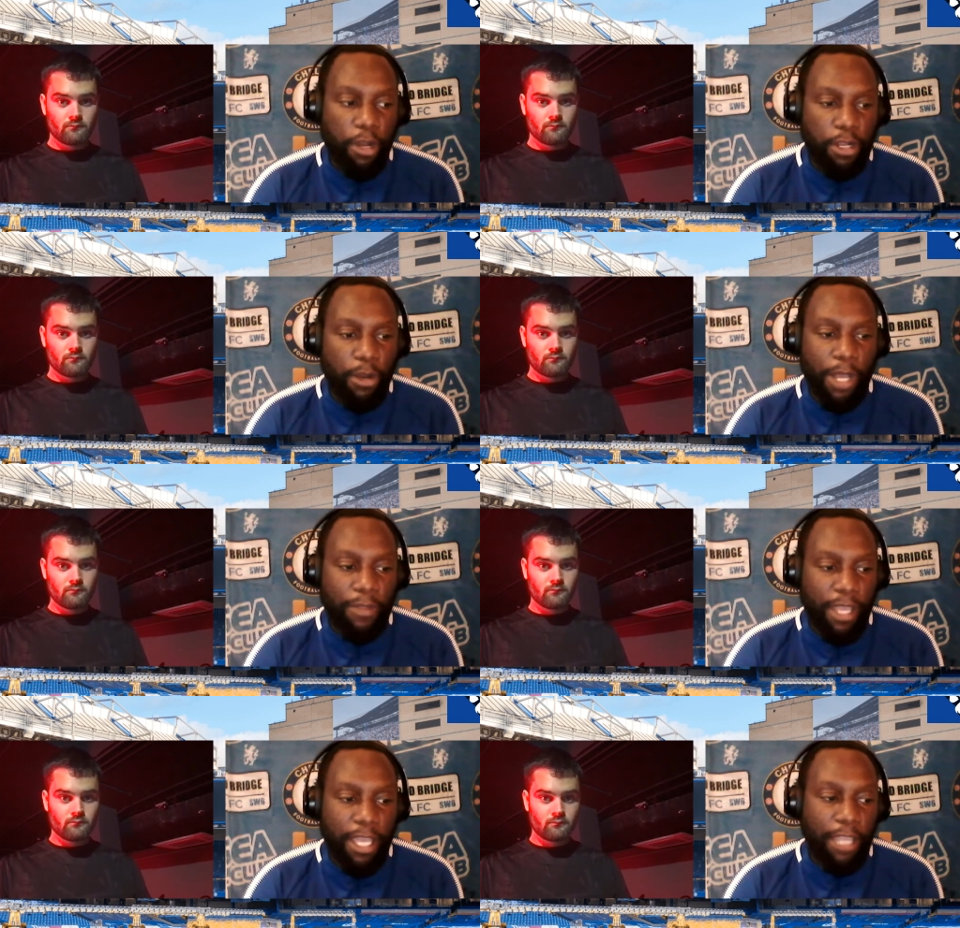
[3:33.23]
Speaker 1: got to go
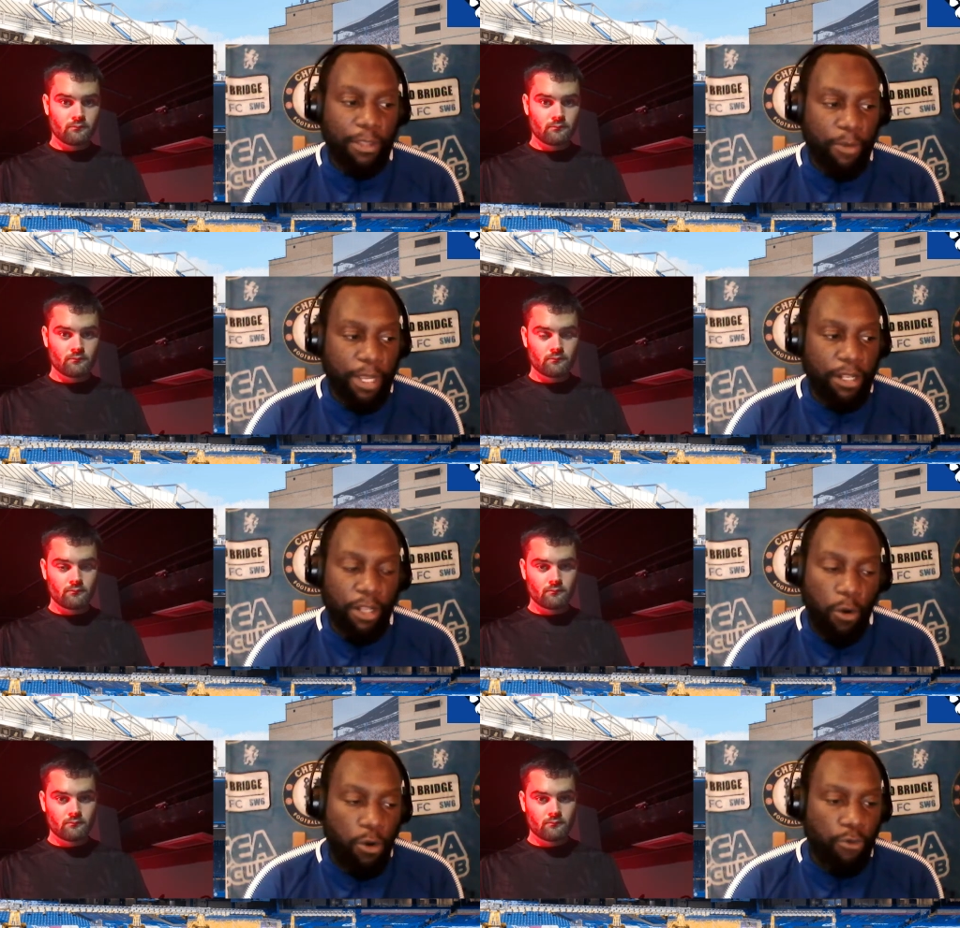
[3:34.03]
out there, get the win.
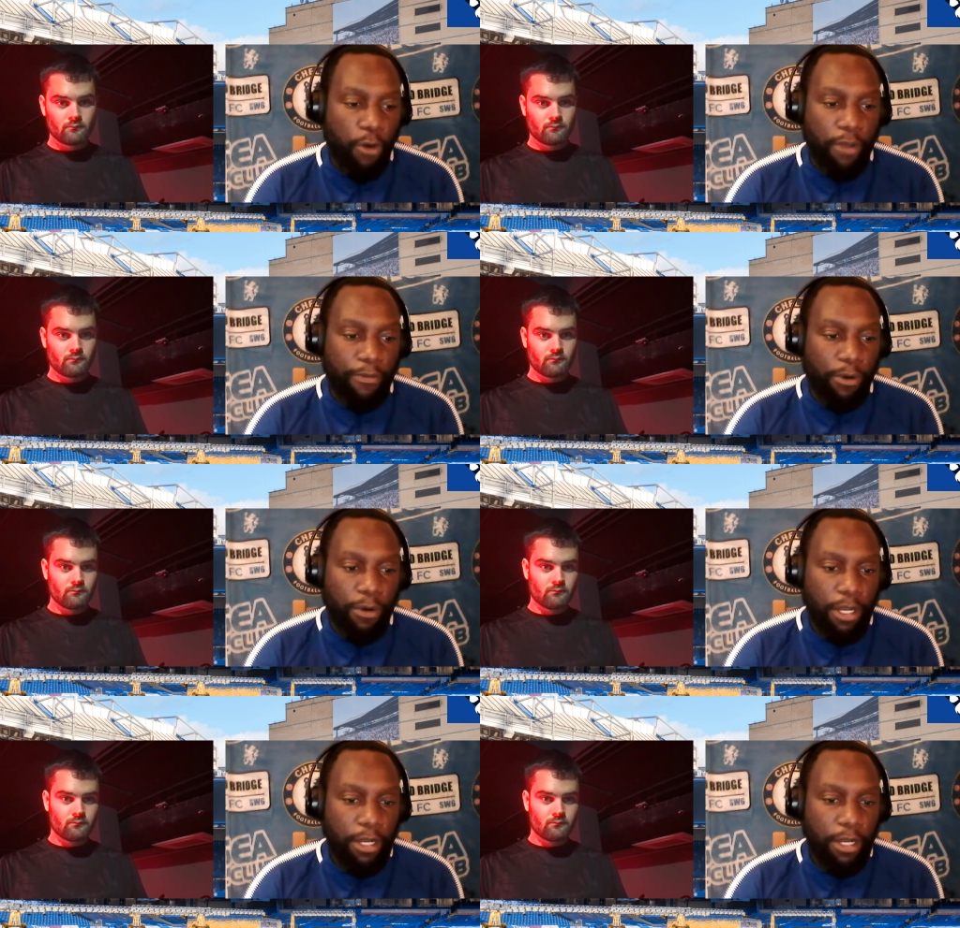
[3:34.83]
Local rival,